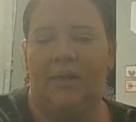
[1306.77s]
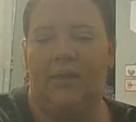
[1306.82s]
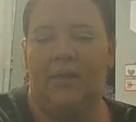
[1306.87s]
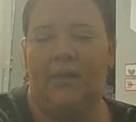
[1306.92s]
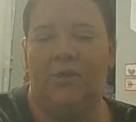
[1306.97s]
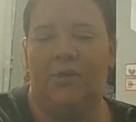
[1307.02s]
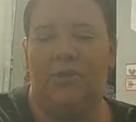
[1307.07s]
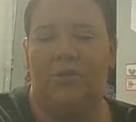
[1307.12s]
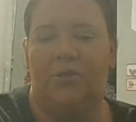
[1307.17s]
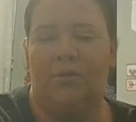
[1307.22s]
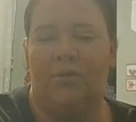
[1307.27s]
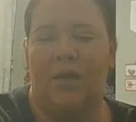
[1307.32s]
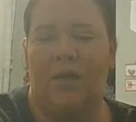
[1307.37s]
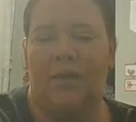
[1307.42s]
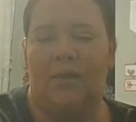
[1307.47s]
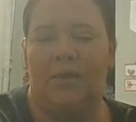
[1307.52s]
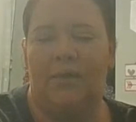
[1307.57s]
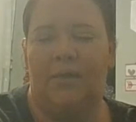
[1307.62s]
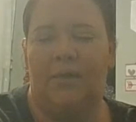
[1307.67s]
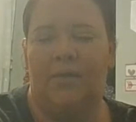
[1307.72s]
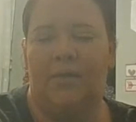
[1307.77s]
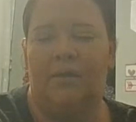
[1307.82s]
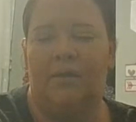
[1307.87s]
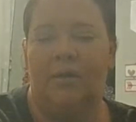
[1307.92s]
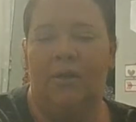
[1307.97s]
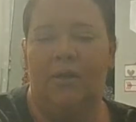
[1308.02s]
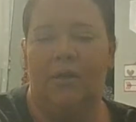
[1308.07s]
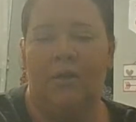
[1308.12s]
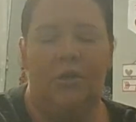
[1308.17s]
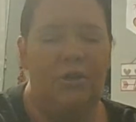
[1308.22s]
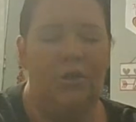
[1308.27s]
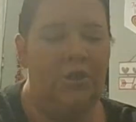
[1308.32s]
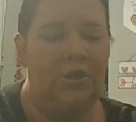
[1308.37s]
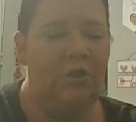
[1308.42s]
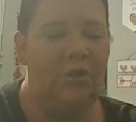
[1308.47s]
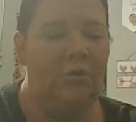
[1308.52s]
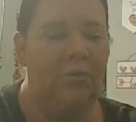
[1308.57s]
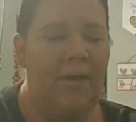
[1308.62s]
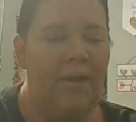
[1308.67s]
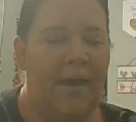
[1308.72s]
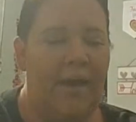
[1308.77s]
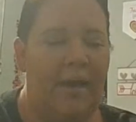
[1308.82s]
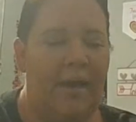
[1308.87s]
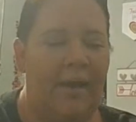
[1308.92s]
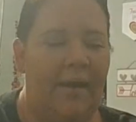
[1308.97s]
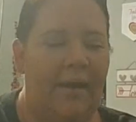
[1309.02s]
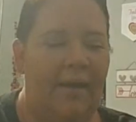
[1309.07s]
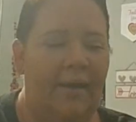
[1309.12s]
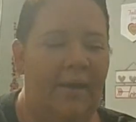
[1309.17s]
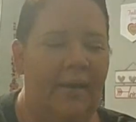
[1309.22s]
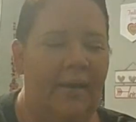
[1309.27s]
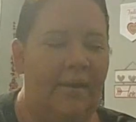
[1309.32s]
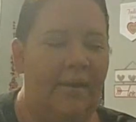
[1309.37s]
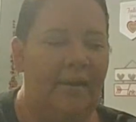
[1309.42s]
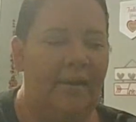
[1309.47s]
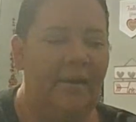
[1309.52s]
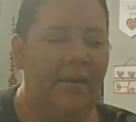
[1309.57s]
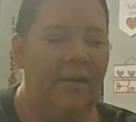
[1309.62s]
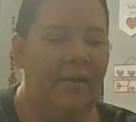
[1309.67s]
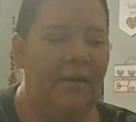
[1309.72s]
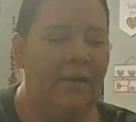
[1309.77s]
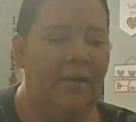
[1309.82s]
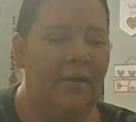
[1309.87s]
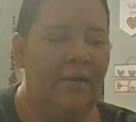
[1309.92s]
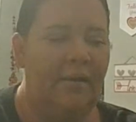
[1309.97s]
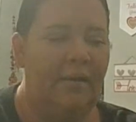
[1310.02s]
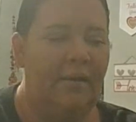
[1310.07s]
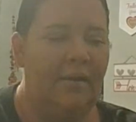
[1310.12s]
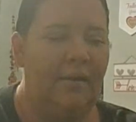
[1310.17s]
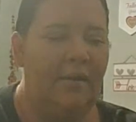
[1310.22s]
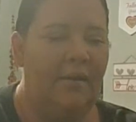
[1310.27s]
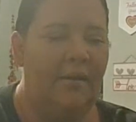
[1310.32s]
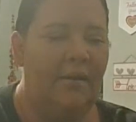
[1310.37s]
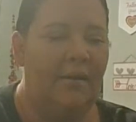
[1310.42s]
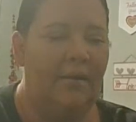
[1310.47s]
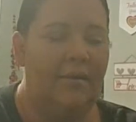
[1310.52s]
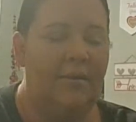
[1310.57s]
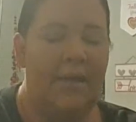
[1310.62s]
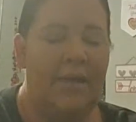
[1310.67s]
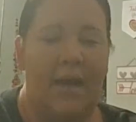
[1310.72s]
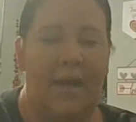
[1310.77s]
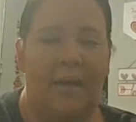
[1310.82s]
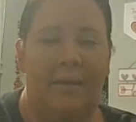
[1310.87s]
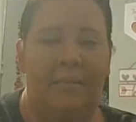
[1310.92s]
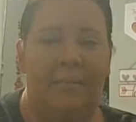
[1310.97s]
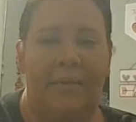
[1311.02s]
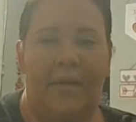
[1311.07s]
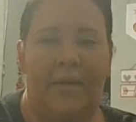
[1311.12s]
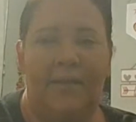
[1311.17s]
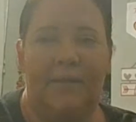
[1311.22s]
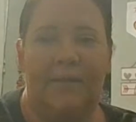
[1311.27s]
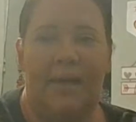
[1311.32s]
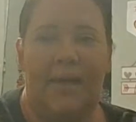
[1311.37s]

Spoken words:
and get you locked in to a time and